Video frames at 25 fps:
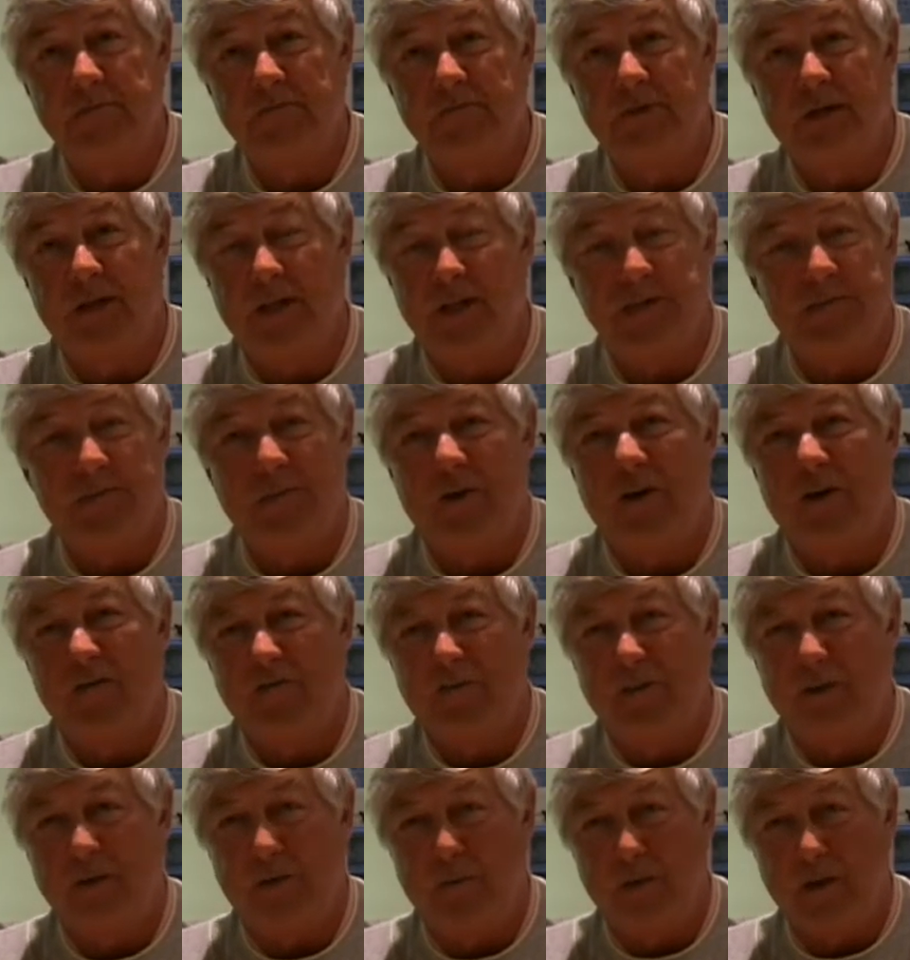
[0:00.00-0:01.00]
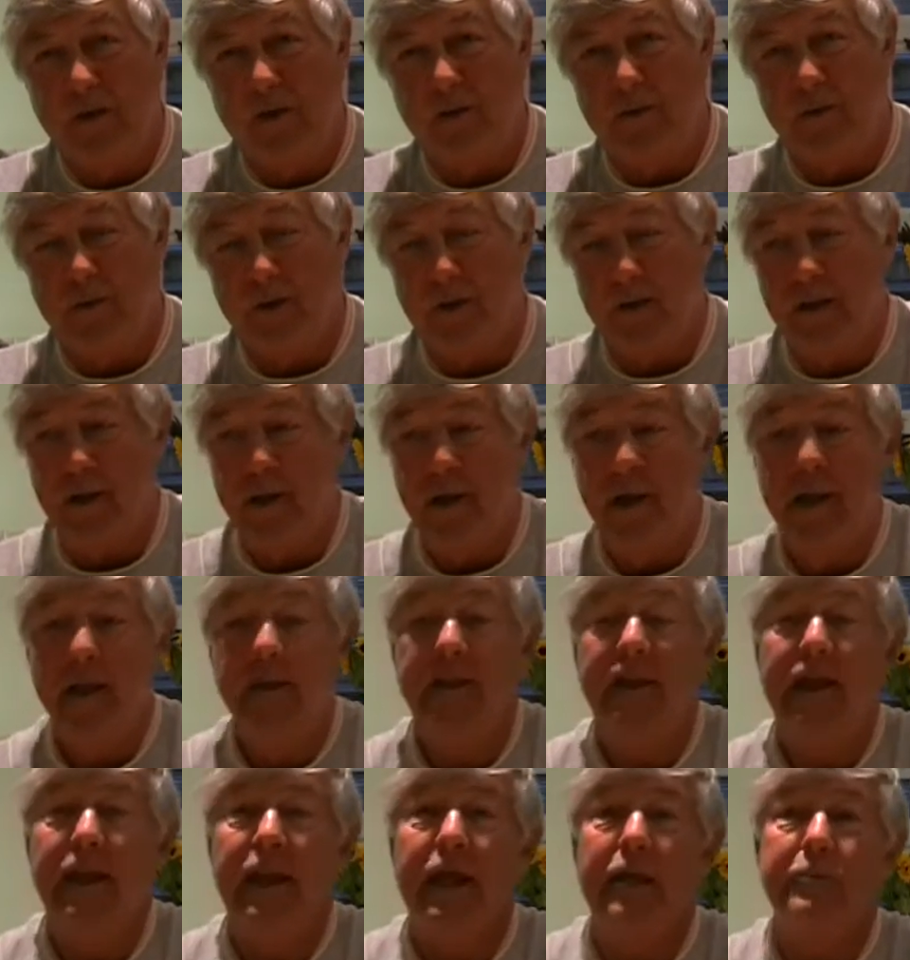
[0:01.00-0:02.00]
Well, that's my view anyway.
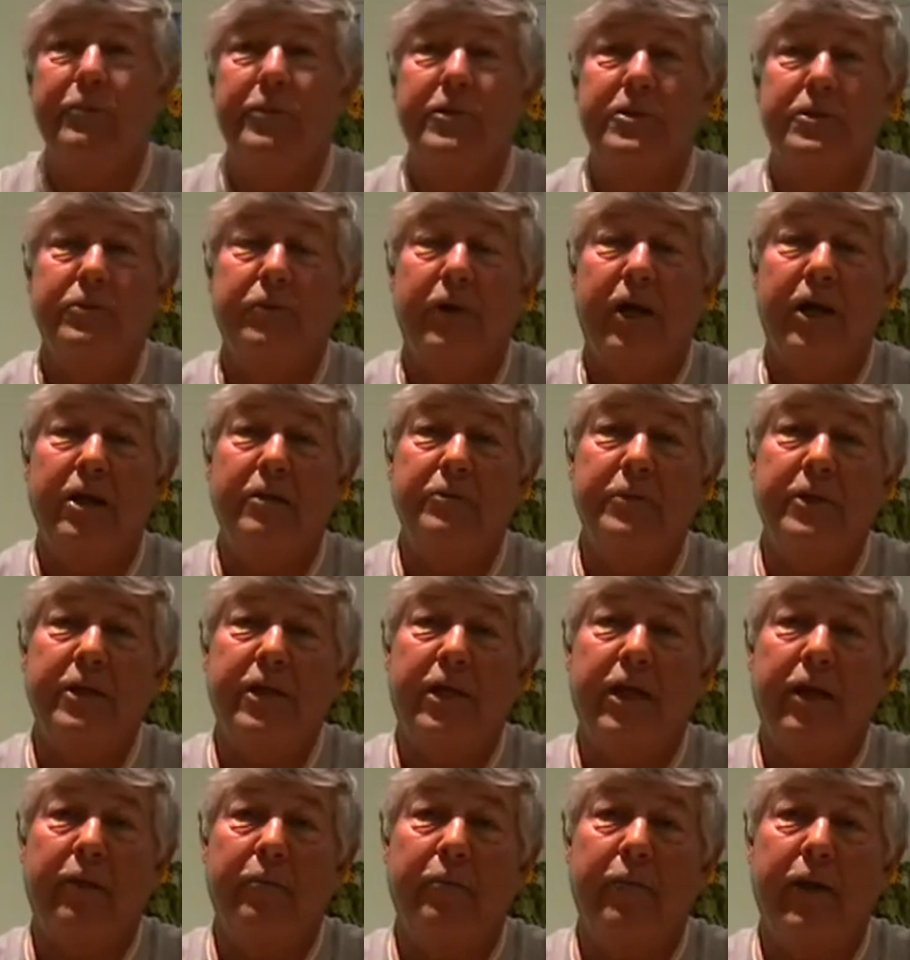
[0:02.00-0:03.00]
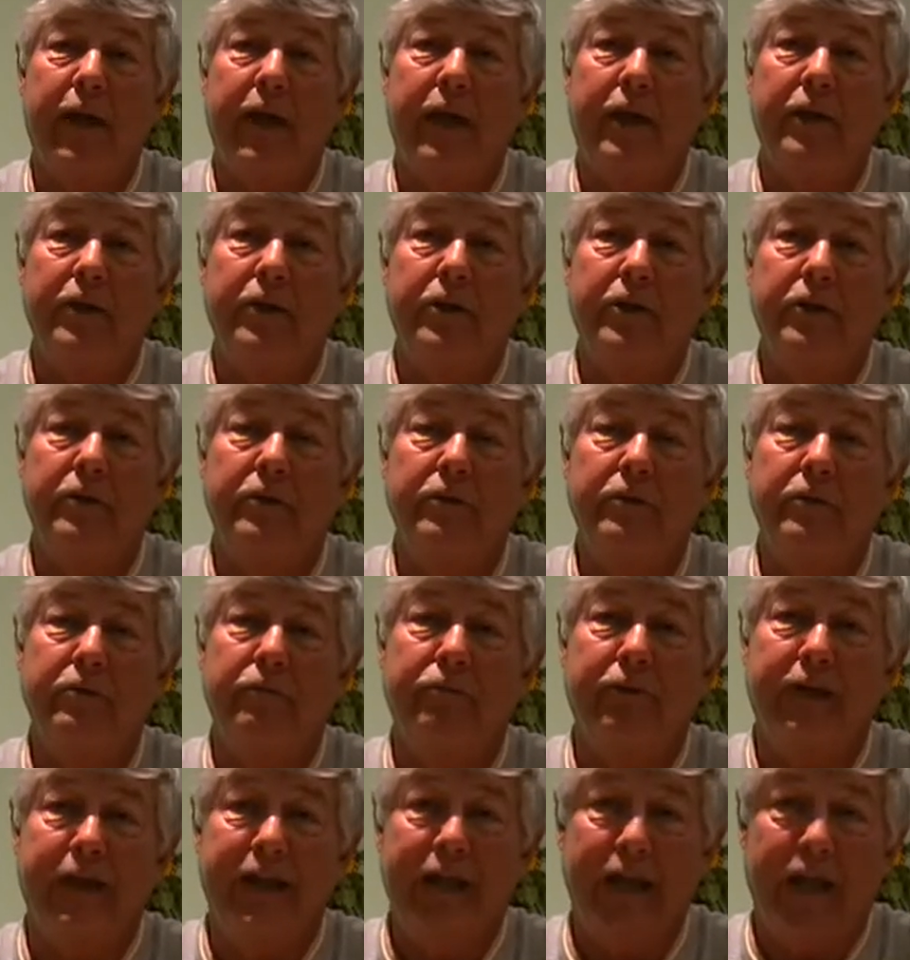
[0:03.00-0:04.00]
Then they persuaded me to come back and do the
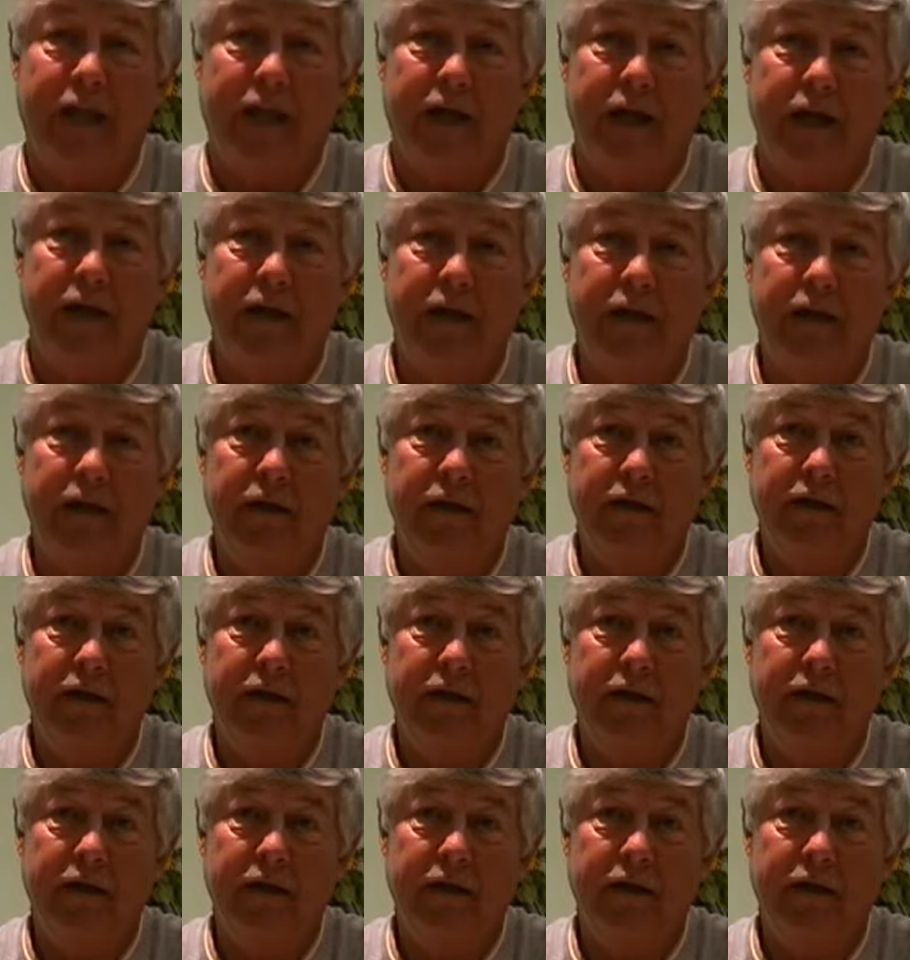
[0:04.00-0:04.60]
relay.